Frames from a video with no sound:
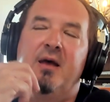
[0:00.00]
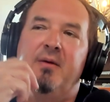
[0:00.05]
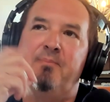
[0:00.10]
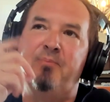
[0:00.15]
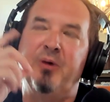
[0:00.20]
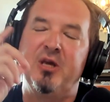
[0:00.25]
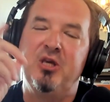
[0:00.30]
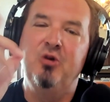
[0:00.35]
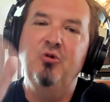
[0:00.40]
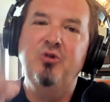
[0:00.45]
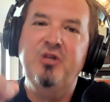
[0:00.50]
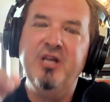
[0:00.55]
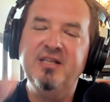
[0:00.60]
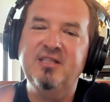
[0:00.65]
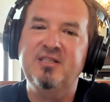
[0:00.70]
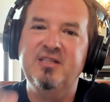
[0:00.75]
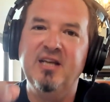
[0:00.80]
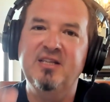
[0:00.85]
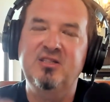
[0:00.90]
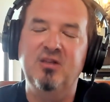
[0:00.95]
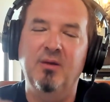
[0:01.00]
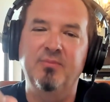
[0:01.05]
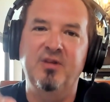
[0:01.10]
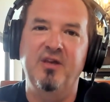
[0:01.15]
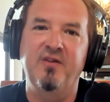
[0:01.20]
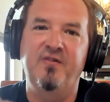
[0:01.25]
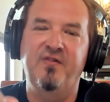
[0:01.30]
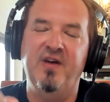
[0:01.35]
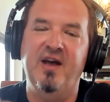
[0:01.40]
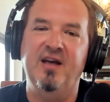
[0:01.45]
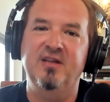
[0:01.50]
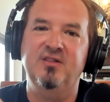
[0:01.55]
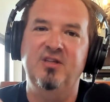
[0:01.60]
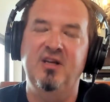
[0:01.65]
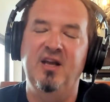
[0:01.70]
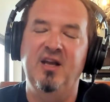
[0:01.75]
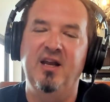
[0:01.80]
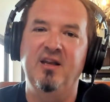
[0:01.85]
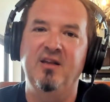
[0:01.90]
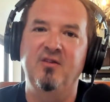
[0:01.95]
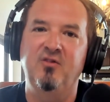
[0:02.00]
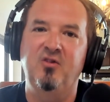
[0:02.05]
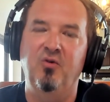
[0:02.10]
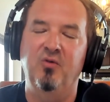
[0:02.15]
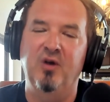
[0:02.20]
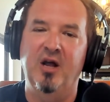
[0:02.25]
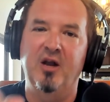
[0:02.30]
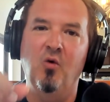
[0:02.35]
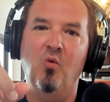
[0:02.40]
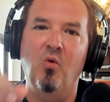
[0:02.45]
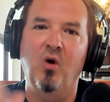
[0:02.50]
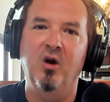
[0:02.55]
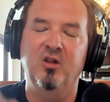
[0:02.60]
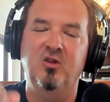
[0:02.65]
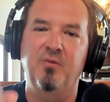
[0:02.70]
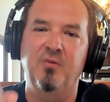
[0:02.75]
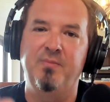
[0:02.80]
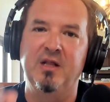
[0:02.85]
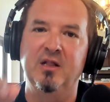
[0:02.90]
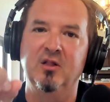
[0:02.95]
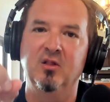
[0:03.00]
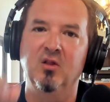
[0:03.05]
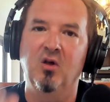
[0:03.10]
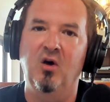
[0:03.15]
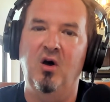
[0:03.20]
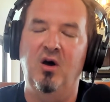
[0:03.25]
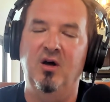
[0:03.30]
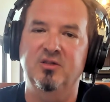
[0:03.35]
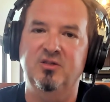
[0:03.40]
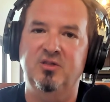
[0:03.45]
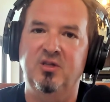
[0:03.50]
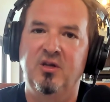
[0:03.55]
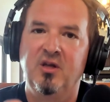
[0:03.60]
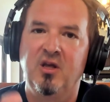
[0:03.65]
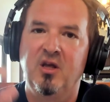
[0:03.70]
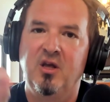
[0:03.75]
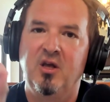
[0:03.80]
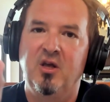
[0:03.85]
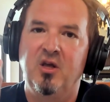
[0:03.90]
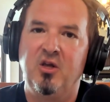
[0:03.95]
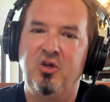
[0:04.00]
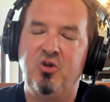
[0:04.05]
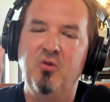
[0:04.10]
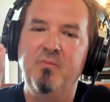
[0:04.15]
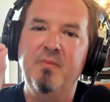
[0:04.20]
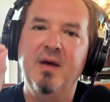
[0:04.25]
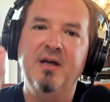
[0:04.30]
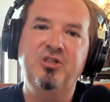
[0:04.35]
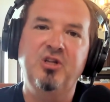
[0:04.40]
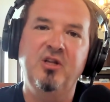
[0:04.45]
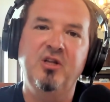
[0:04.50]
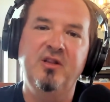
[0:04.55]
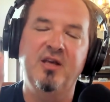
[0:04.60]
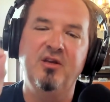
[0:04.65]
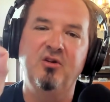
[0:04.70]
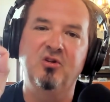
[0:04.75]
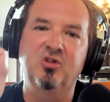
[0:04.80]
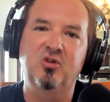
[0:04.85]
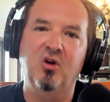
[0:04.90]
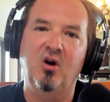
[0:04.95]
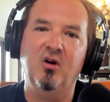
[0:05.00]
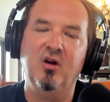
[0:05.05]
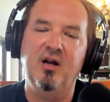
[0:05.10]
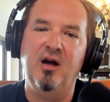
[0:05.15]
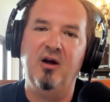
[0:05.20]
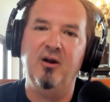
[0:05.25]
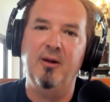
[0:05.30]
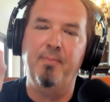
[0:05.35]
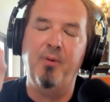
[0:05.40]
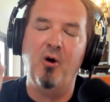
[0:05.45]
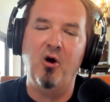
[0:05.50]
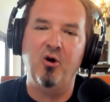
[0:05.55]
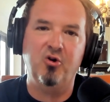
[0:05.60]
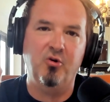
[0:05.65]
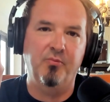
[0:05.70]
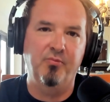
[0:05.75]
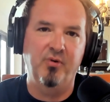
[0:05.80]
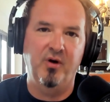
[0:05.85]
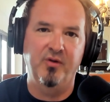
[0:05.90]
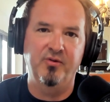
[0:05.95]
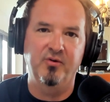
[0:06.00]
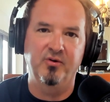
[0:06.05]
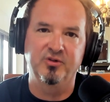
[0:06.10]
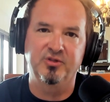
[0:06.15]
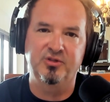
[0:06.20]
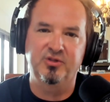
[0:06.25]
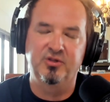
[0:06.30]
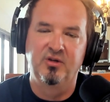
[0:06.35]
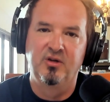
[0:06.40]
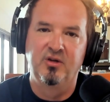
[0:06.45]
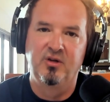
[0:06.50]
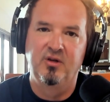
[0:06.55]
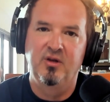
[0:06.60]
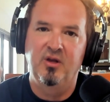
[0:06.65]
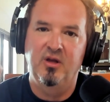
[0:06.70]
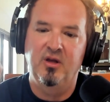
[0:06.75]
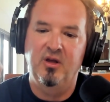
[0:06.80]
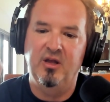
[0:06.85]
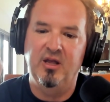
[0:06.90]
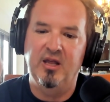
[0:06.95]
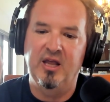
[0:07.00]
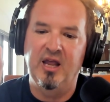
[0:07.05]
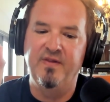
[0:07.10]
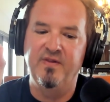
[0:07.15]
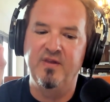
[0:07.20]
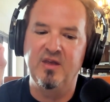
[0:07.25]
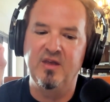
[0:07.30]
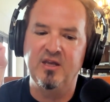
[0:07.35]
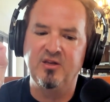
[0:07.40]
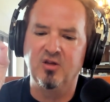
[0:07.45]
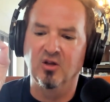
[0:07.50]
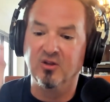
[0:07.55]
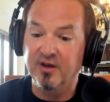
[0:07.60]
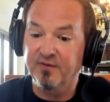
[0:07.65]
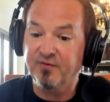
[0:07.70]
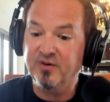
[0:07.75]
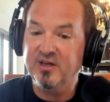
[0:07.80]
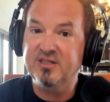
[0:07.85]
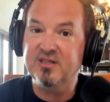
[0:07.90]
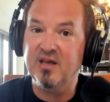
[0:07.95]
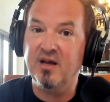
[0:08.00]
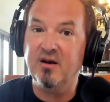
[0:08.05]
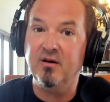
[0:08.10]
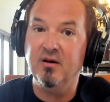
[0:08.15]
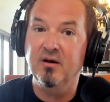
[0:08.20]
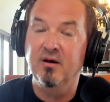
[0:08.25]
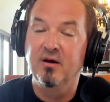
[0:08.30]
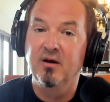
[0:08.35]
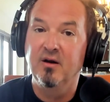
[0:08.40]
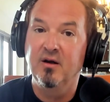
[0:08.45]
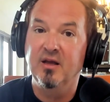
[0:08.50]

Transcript: But you did say something fascinating too, and I don't want it to be lost. You mentioned that you started out at Parker Brothers in the delivery center.